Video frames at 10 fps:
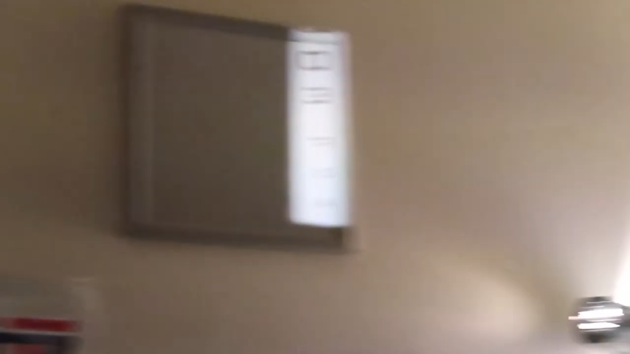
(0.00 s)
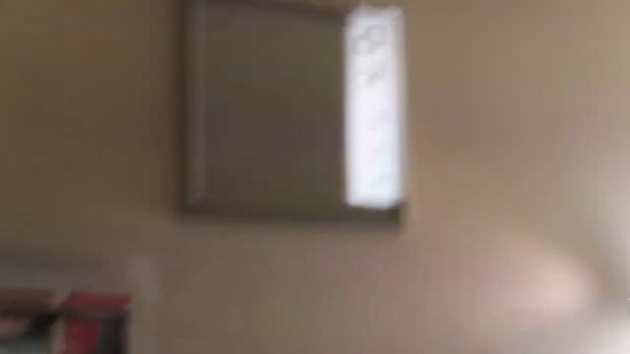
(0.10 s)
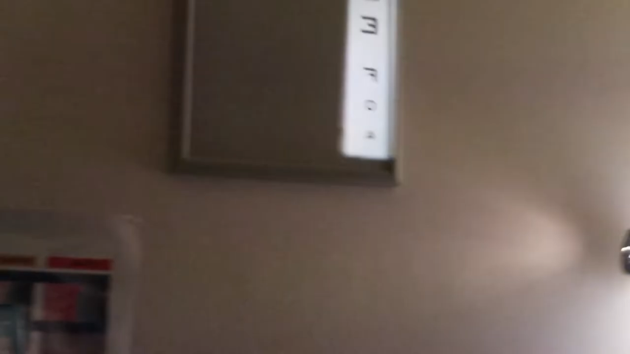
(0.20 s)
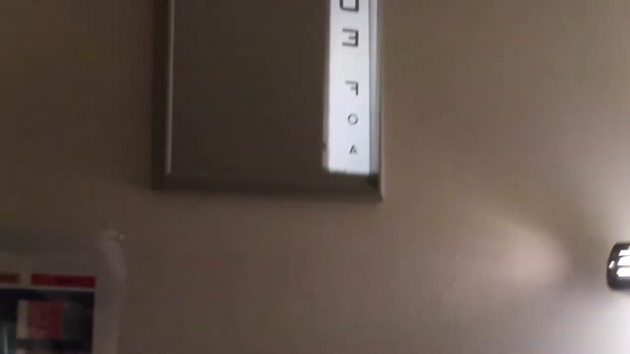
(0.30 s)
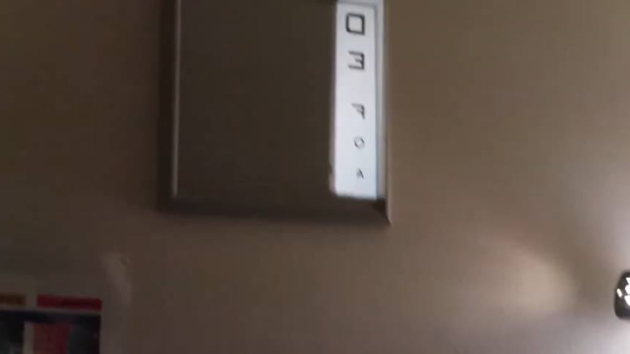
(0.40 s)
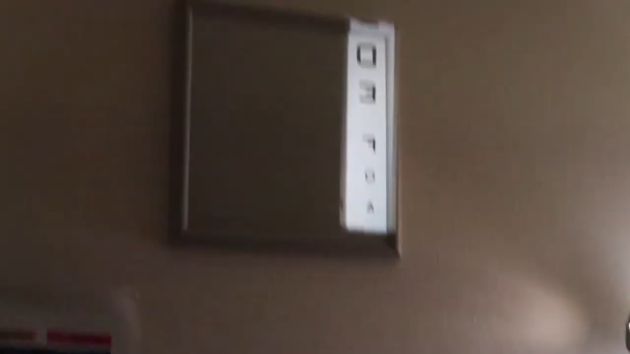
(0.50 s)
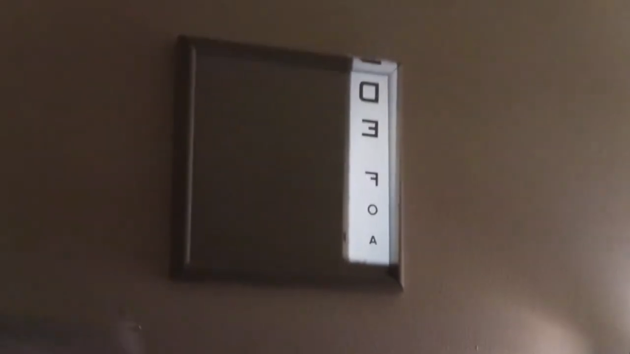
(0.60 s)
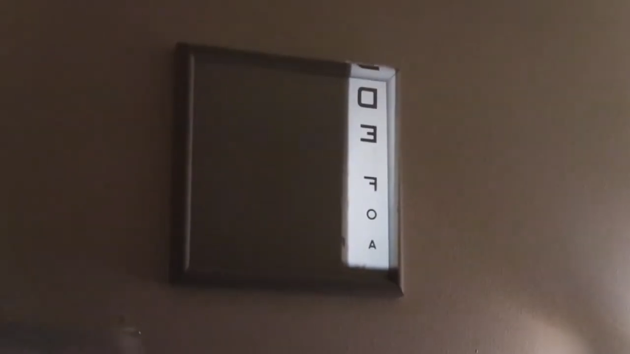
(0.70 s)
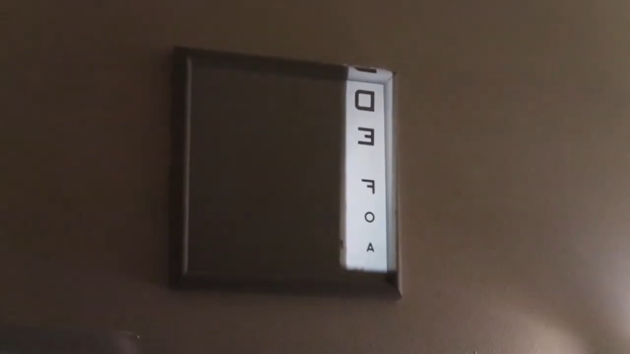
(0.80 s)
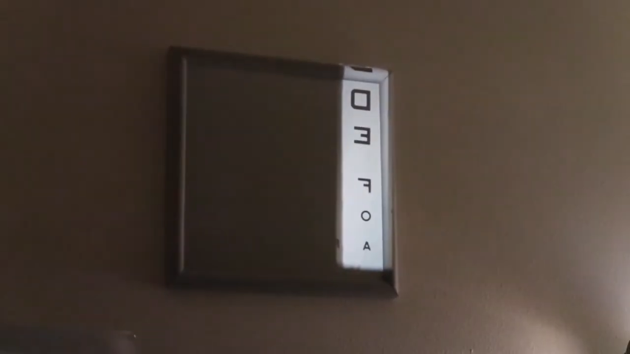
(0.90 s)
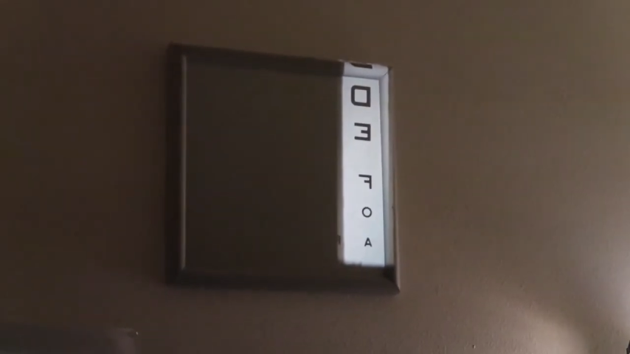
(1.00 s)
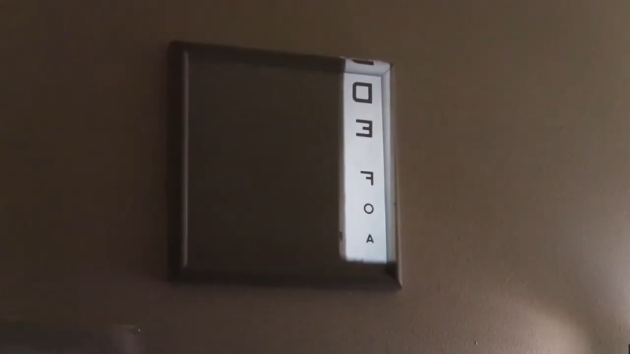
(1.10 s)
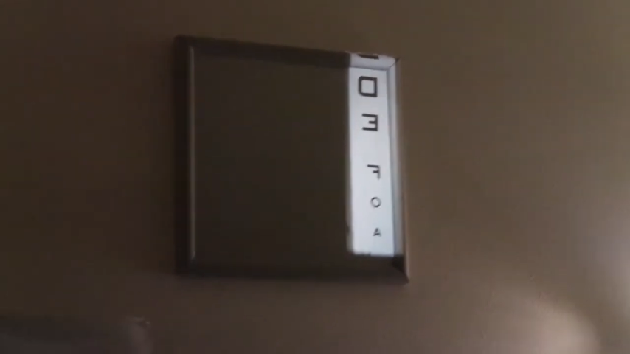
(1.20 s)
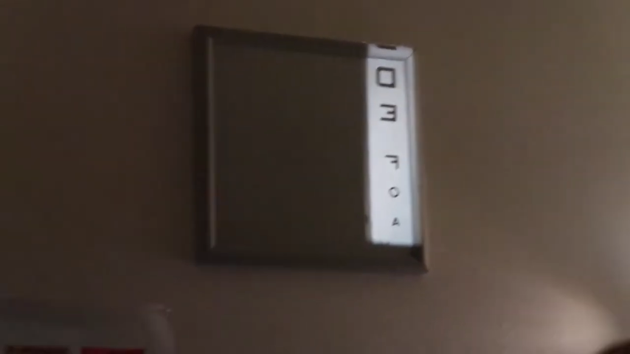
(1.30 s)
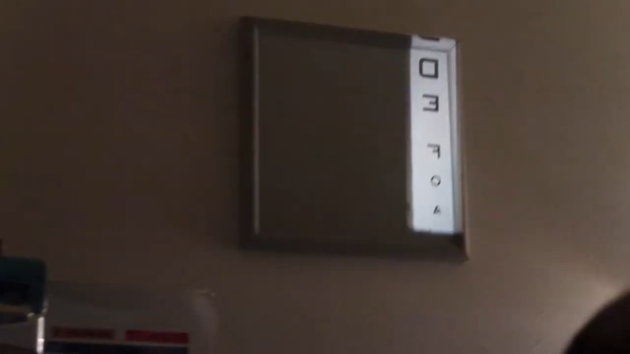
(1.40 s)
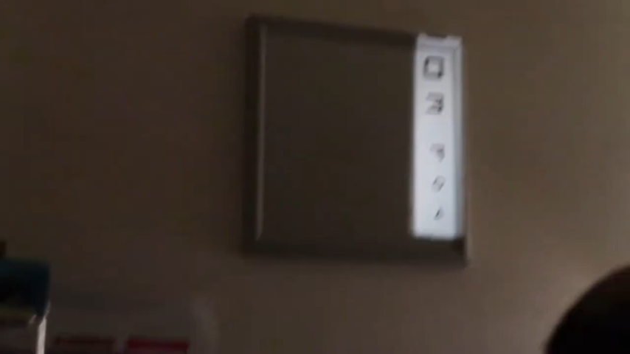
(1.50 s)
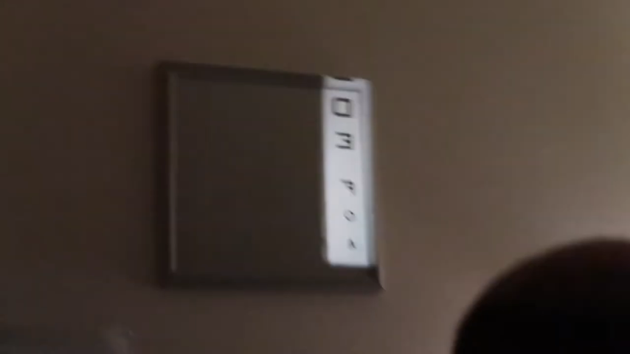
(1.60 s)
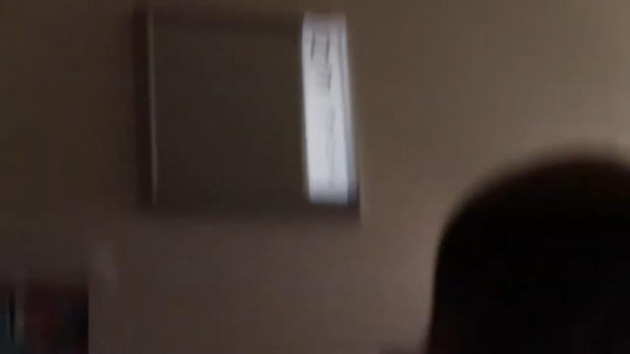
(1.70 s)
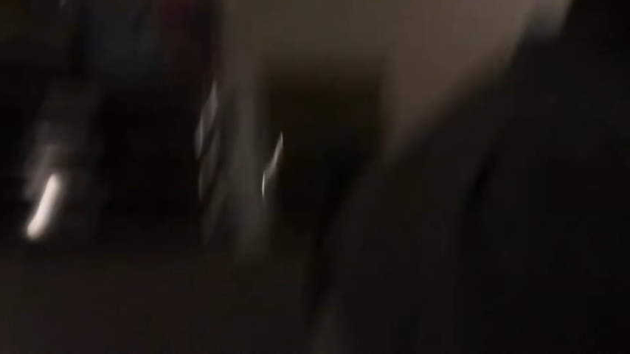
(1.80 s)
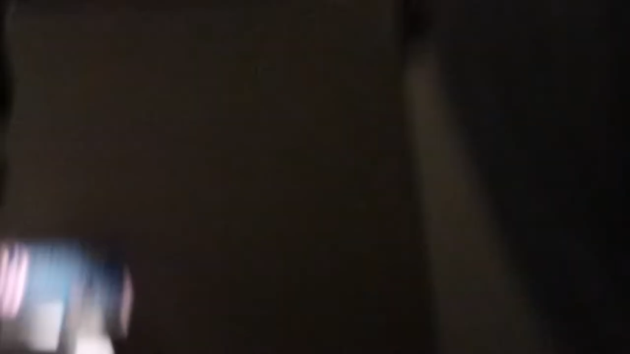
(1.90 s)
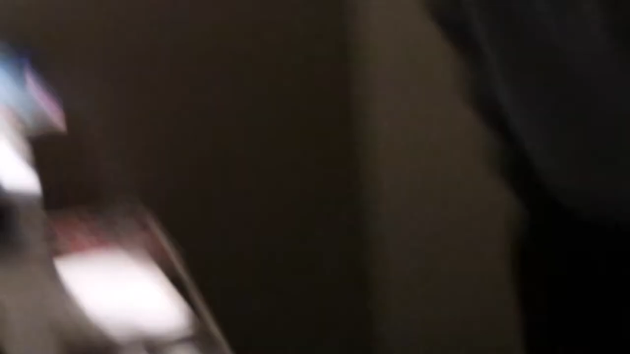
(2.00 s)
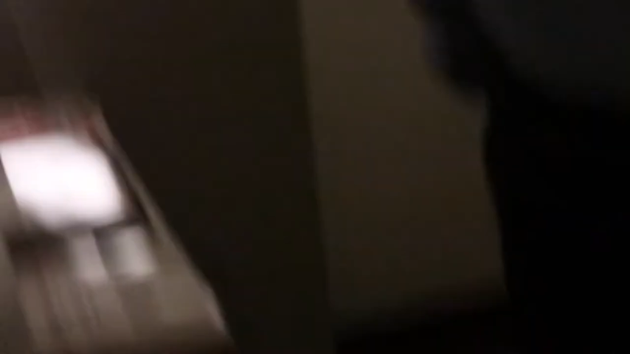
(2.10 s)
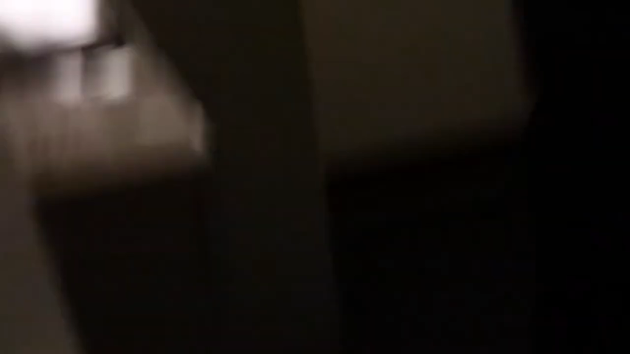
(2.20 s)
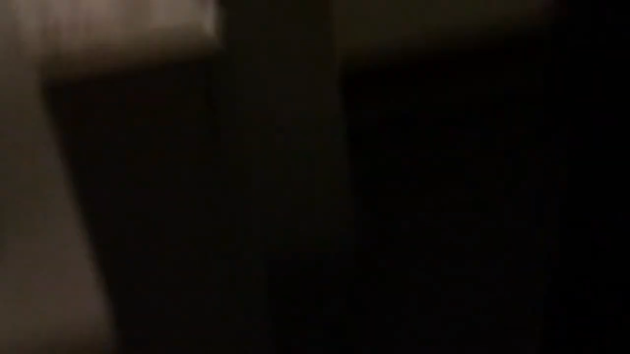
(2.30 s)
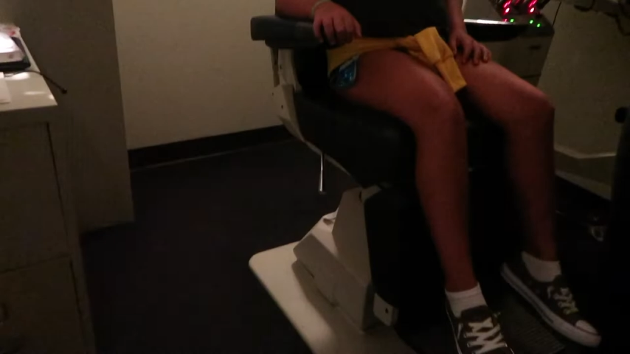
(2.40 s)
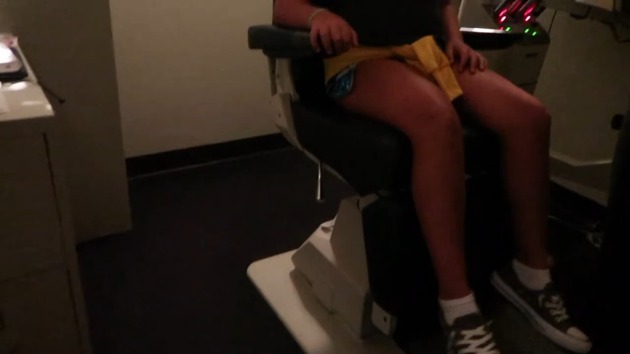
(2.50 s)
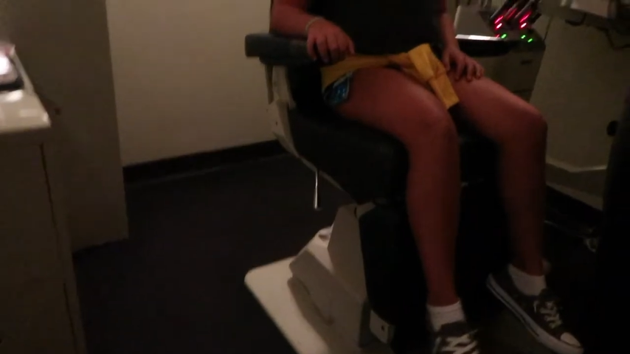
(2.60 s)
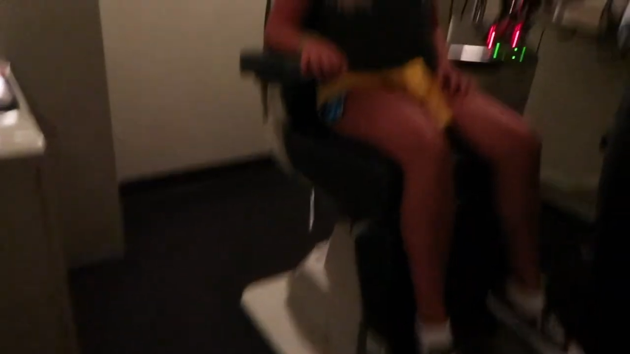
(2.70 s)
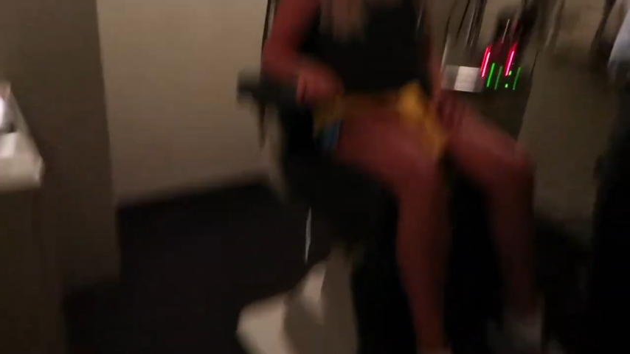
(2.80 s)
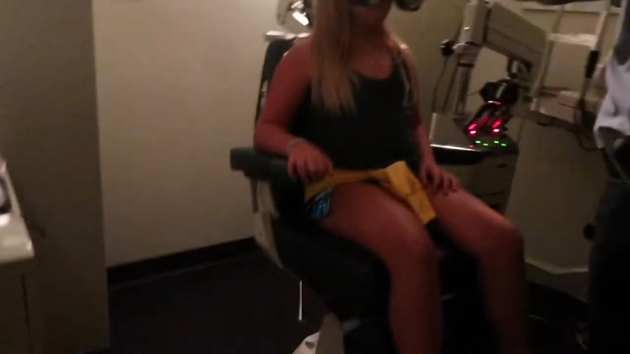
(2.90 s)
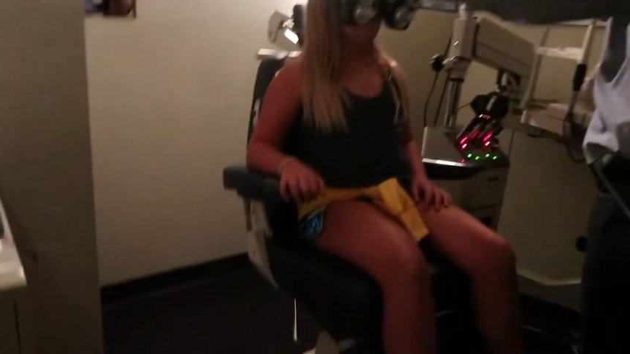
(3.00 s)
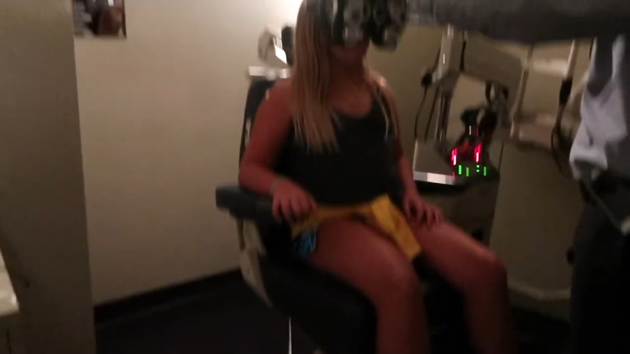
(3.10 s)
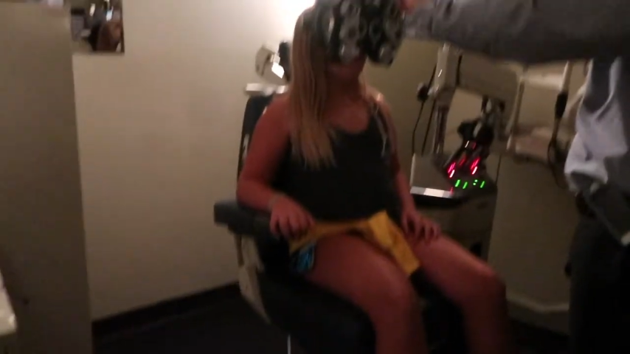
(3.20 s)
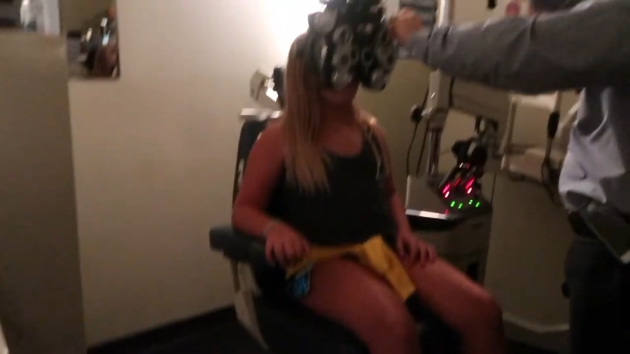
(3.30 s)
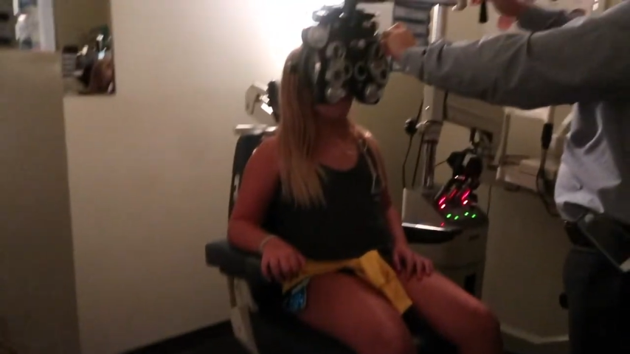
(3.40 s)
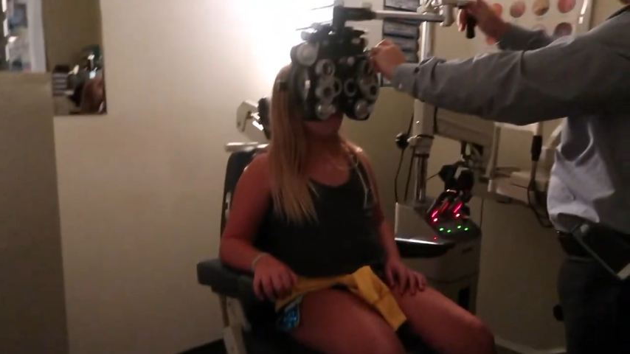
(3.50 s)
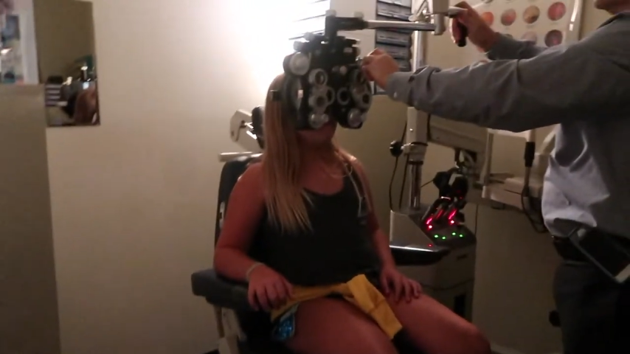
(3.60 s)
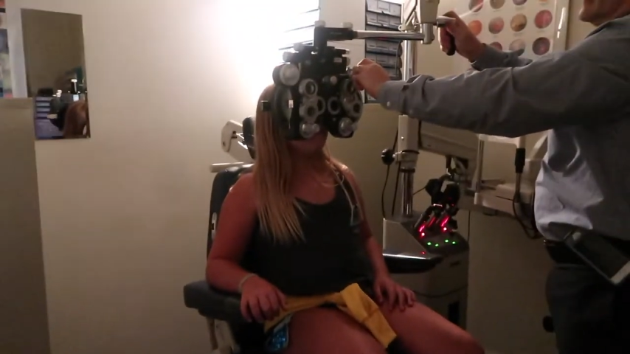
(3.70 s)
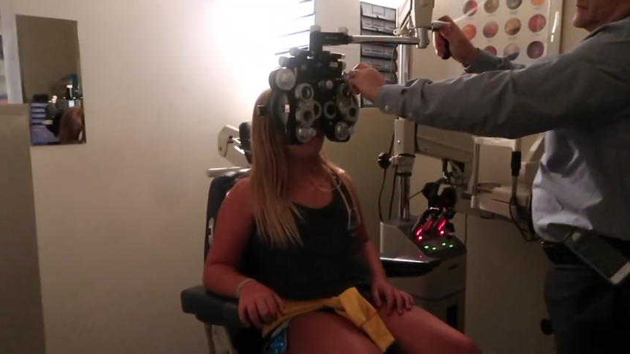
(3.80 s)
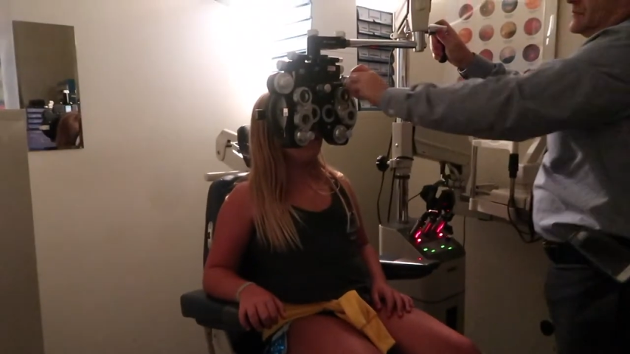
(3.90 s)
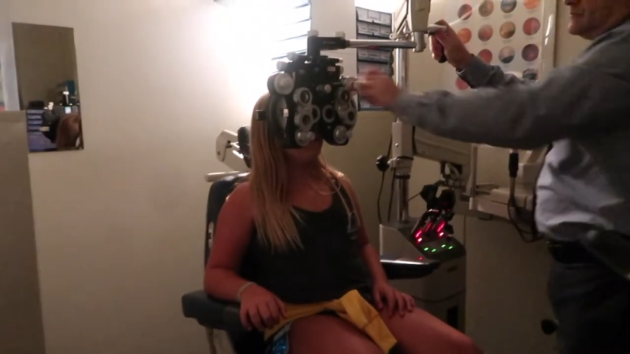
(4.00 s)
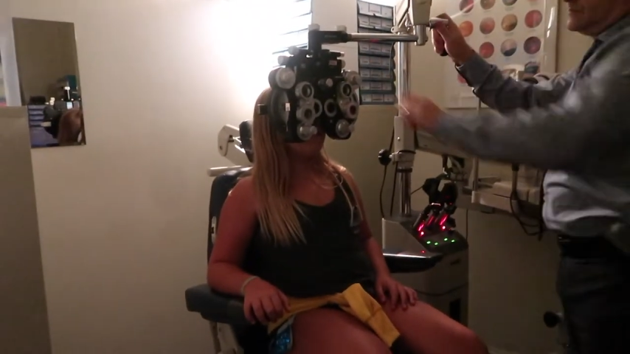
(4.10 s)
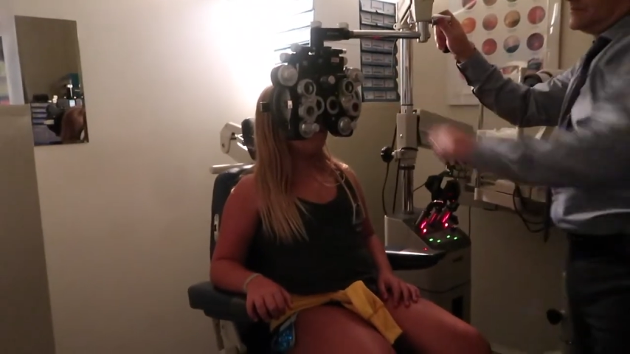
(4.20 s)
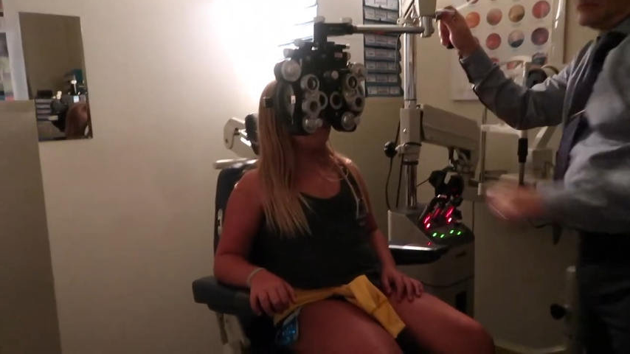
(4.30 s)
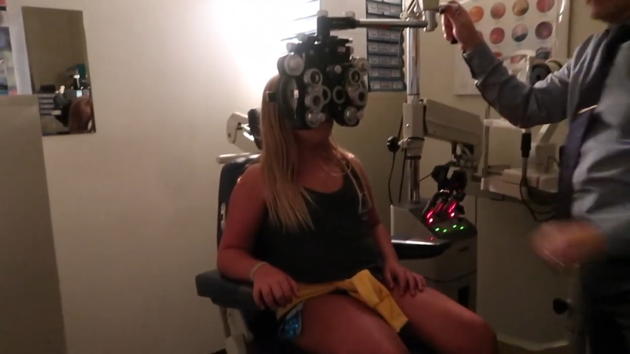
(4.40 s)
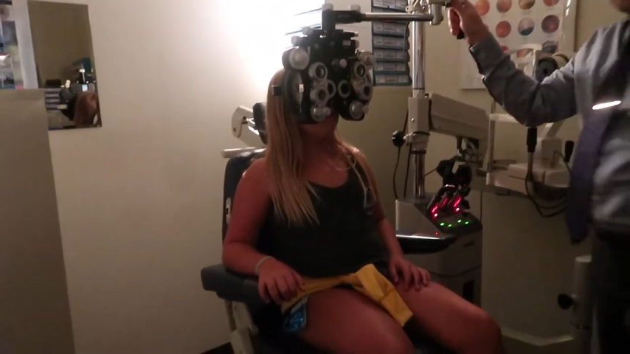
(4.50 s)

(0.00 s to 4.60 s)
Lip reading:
[unreadable: no face in view]